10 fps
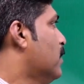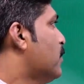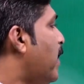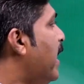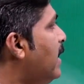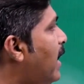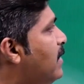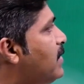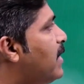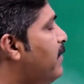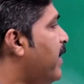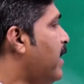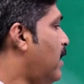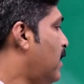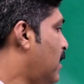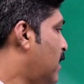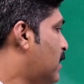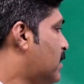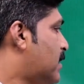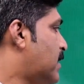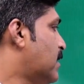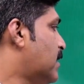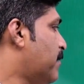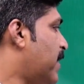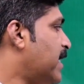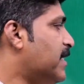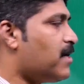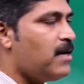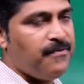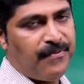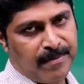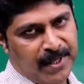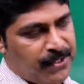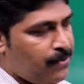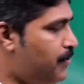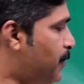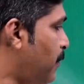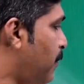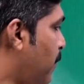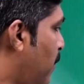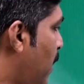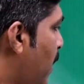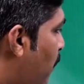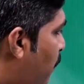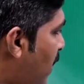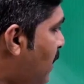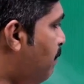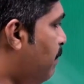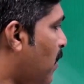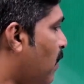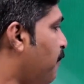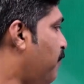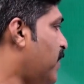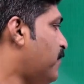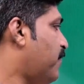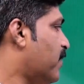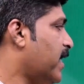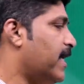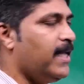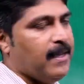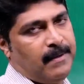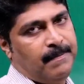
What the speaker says: So, and it is given some additional information also. What is profit for any year?